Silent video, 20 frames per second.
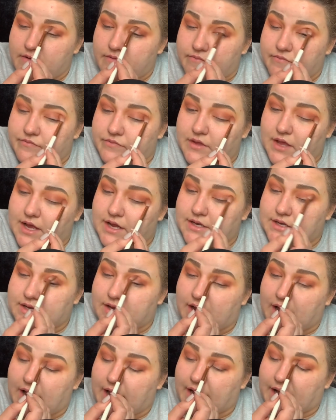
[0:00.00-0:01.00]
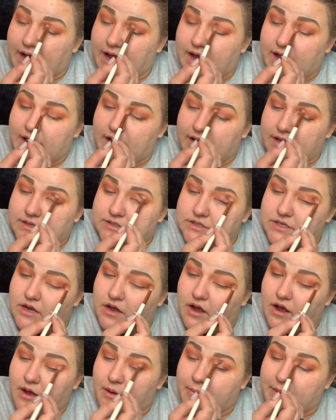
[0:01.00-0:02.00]

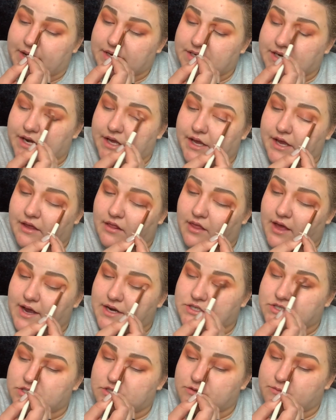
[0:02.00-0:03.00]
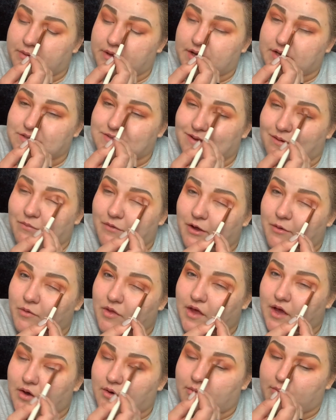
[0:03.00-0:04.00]
I didn't get lashes because I'm coming out
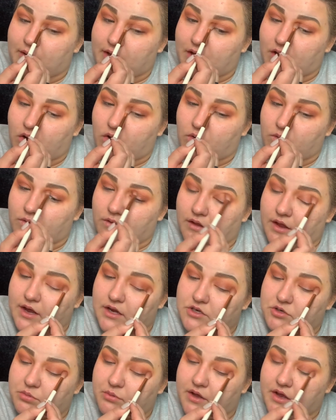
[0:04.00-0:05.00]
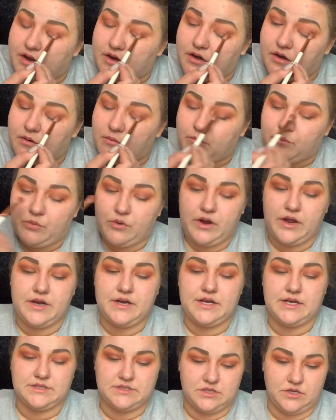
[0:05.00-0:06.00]
with my own lash brand,
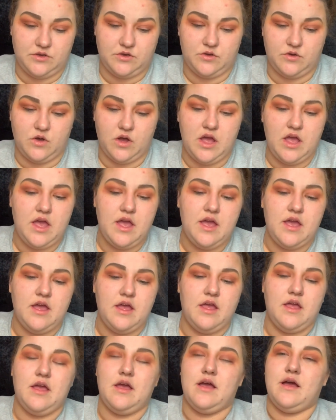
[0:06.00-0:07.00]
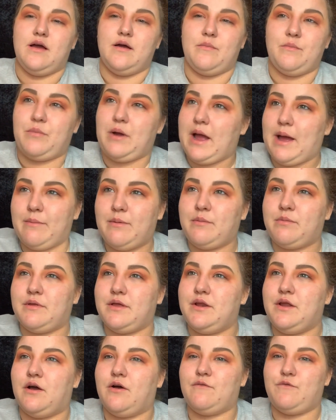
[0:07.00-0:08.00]
as you probably
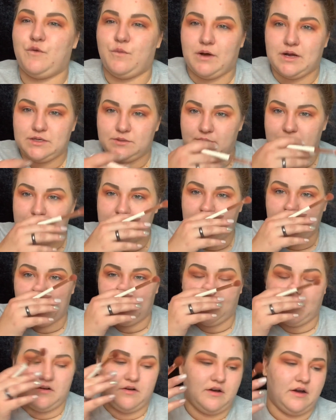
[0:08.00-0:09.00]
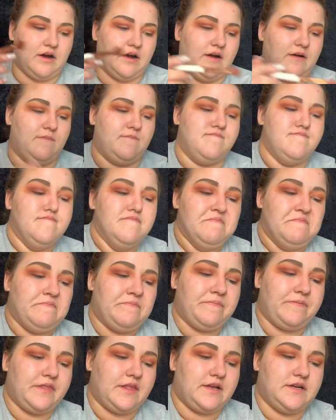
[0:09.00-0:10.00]
know if you watch my channel.
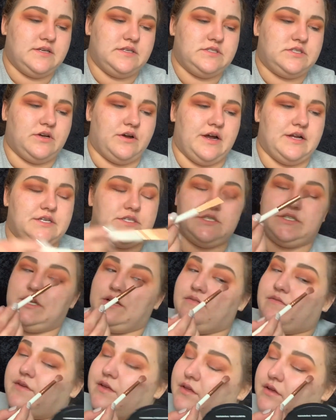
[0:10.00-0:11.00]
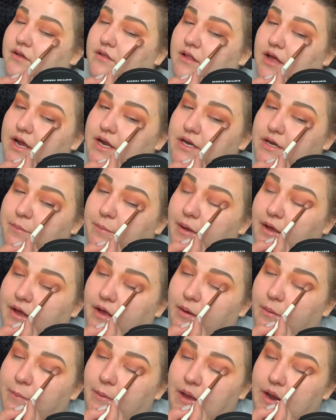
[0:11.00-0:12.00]
So I just didn't feel inclined to pick up
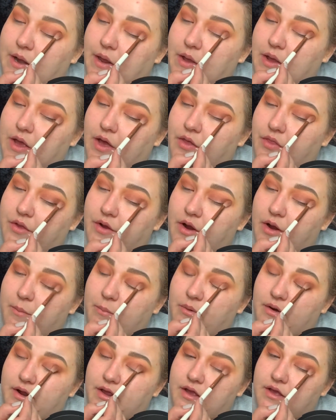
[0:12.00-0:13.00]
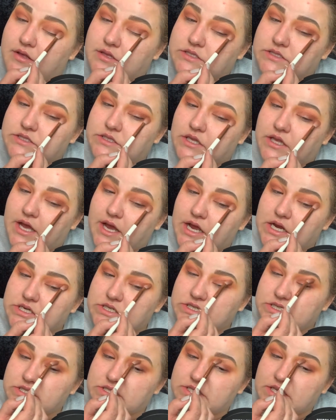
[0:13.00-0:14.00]
any other brands'
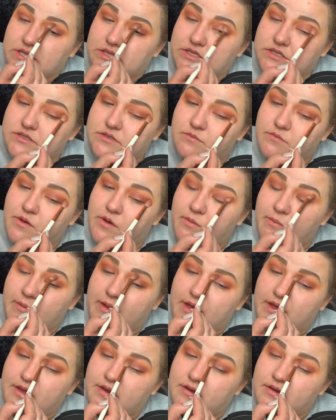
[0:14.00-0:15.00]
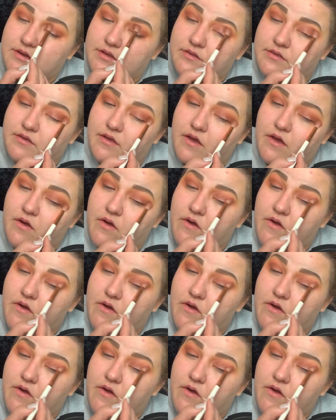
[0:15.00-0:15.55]
lashes at this moment, so